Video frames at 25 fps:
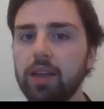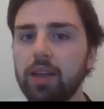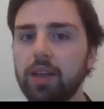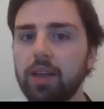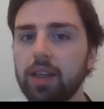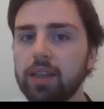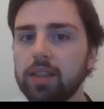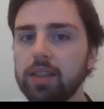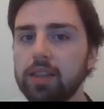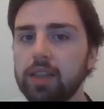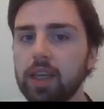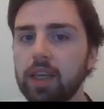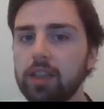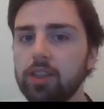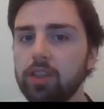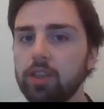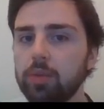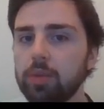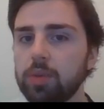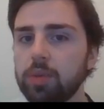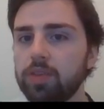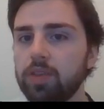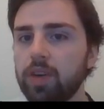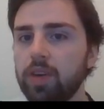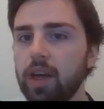You can schedule up
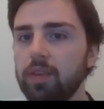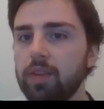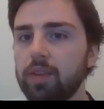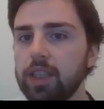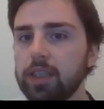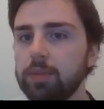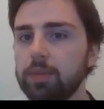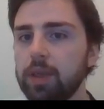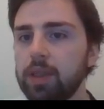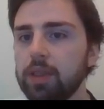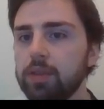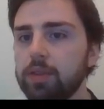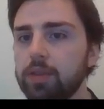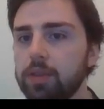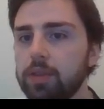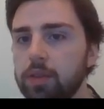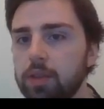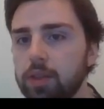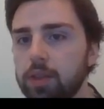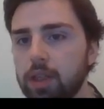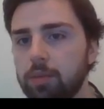to 5 experiments for a